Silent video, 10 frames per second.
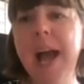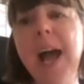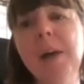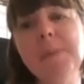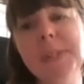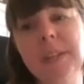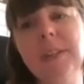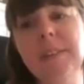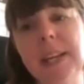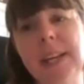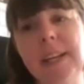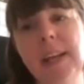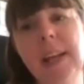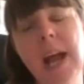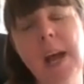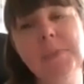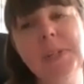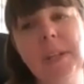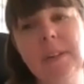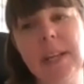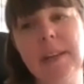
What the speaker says: Absolutely. Absolutely.